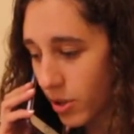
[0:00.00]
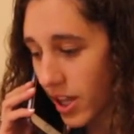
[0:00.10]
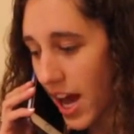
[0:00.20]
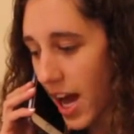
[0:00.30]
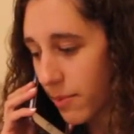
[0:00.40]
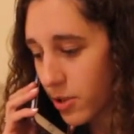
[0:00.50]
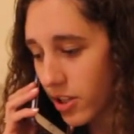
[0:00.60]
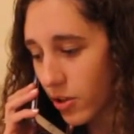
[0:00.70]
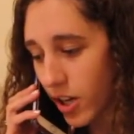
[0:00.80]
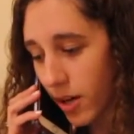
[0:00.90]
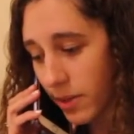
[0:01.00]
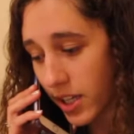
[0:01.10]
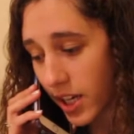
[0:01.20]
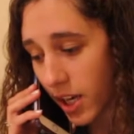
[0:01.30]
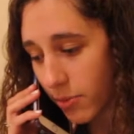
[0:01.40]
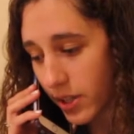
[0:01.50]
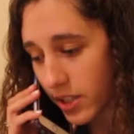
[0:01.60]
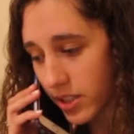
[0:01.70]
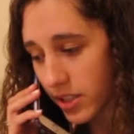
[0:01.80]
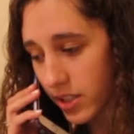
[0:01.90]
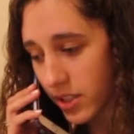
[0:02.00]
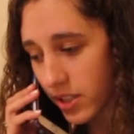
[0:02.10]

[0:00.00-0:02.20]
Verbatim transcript: with the app. Do you think you could come in and help us?